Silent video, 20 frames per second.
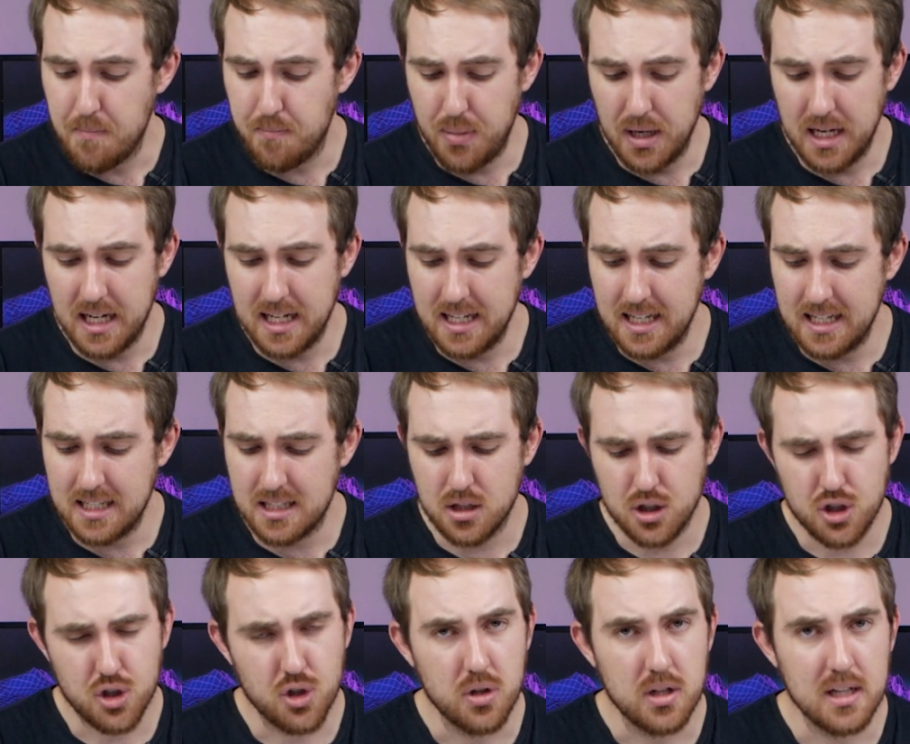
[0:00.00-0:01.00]
But it
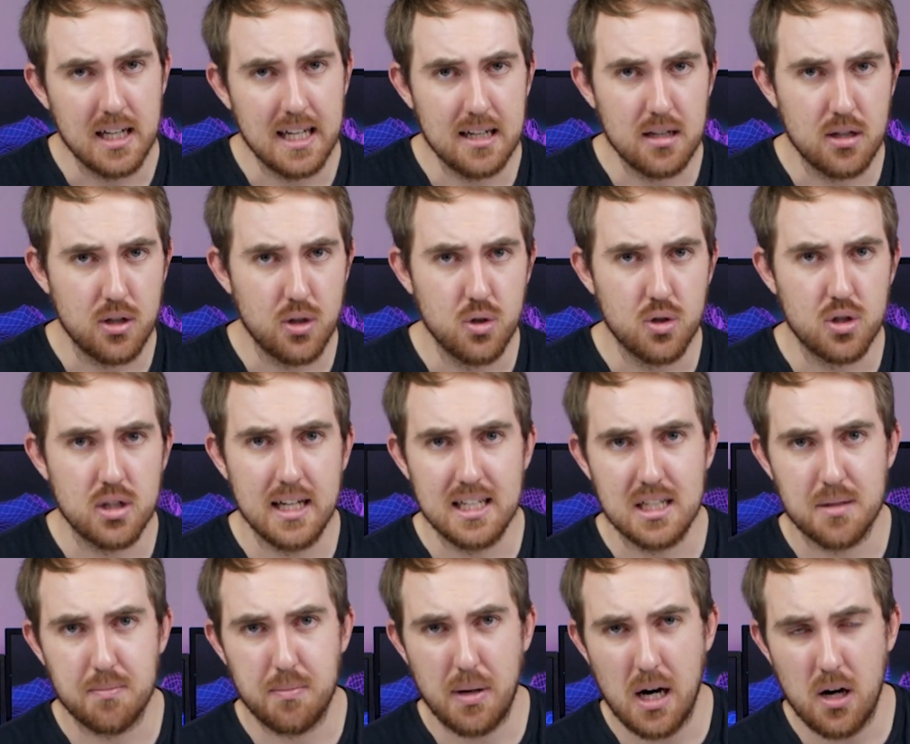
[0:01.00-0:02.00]
should use
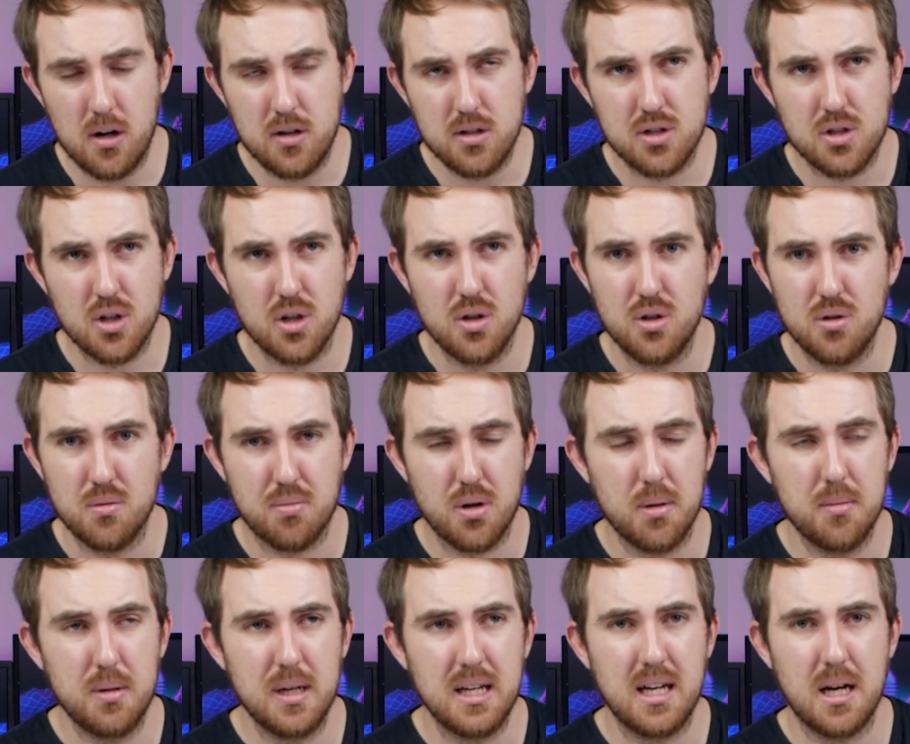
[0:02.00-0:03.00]
less power, so you'll
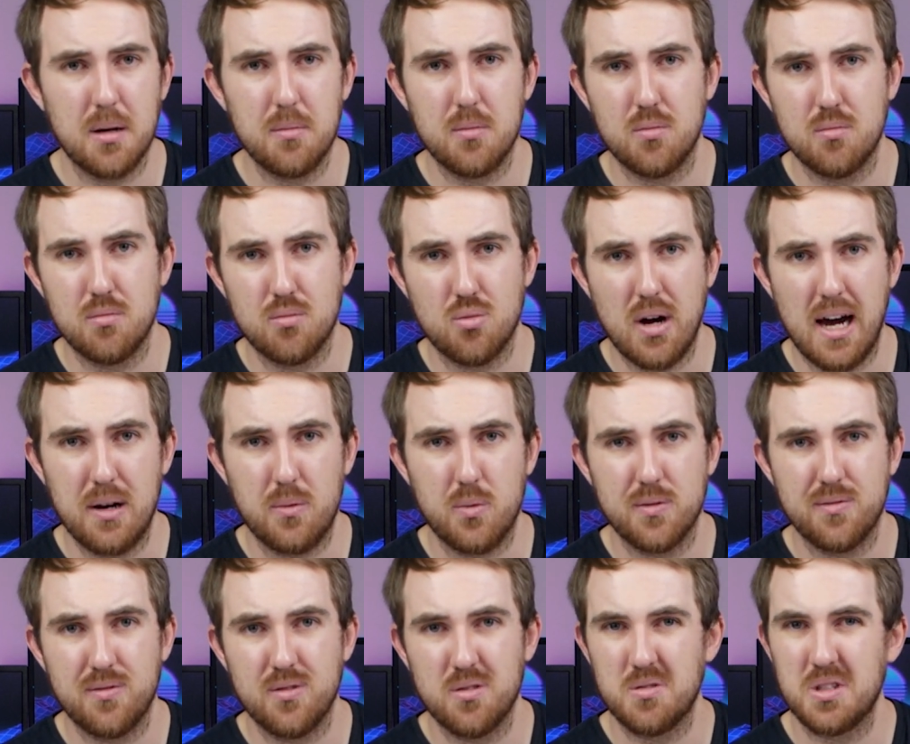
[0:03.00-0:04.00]
probably come right
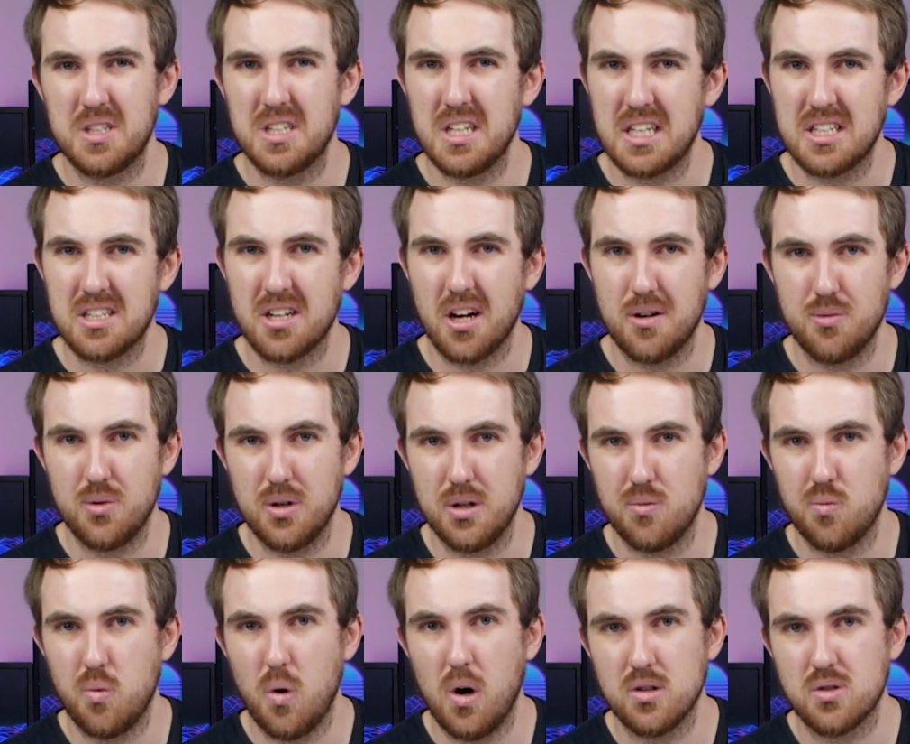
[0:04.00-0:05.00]
with a
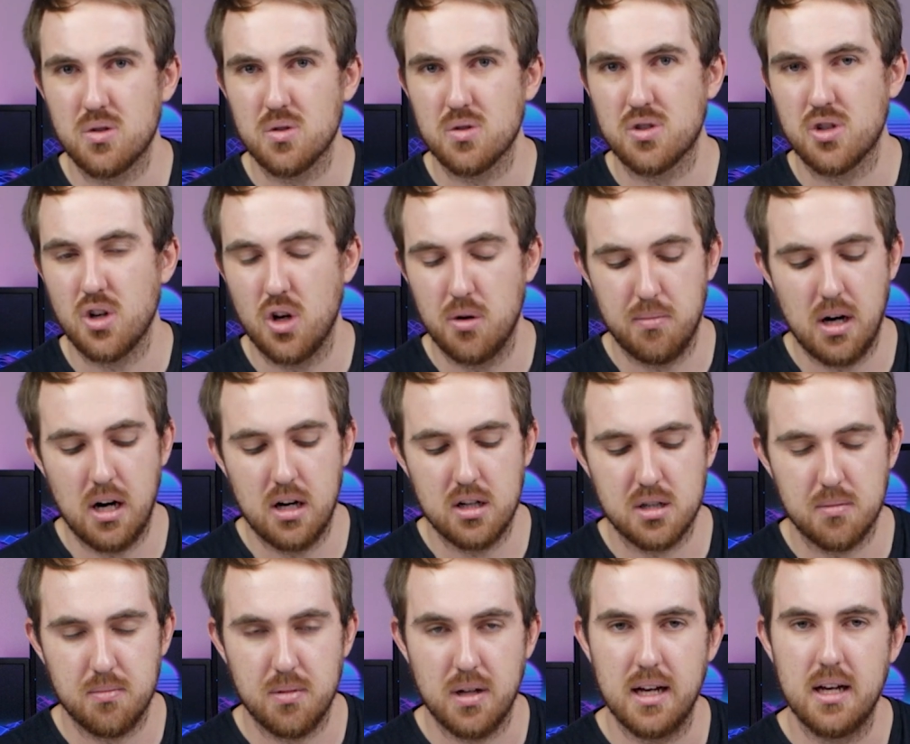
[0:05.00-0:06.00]
600 watts or so power
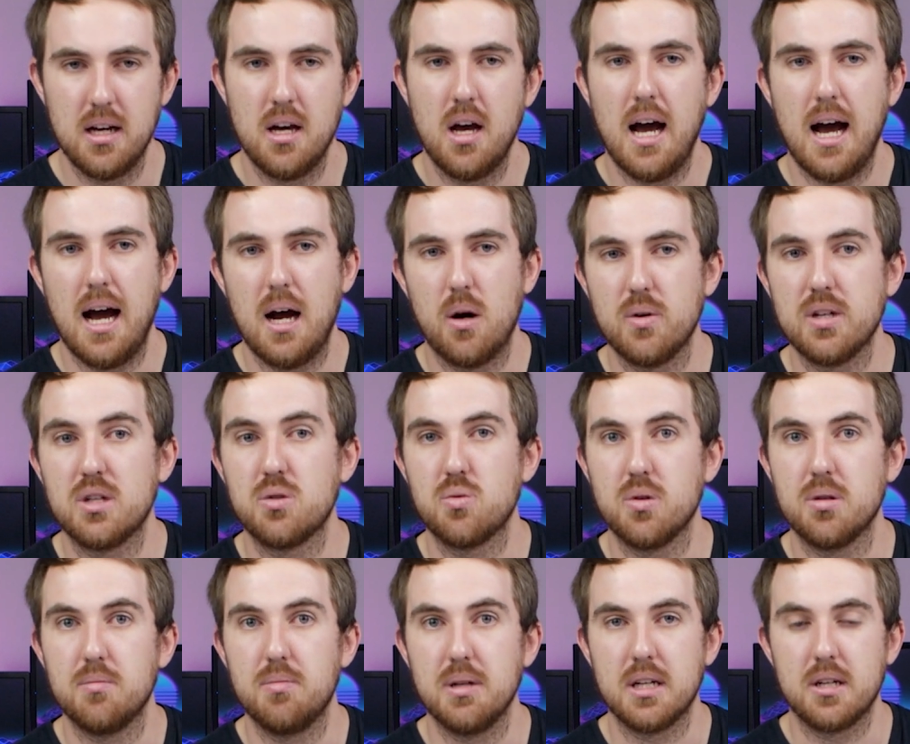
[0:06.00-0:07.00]
supply, which
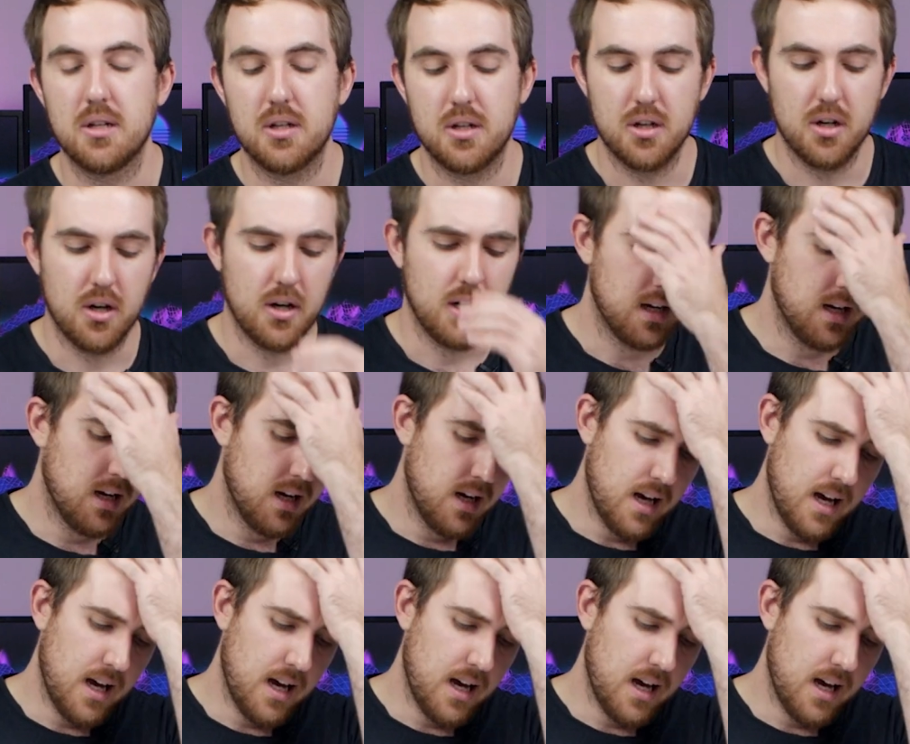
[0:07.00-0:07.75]
would be good.